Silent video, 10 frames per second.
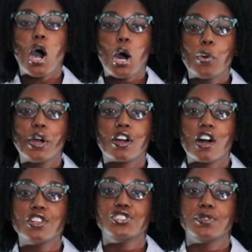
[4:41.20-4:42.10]
Our
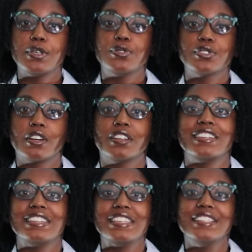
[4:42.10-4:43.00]
contribution
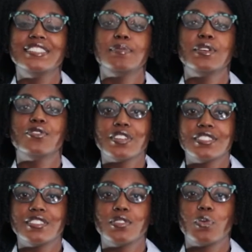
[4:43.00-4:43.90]
needs to be
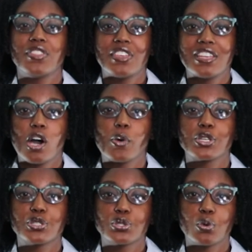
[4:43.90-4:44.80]
written within
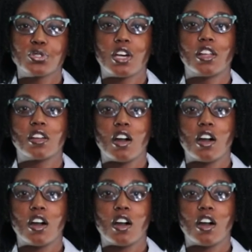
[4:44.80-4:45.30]
our social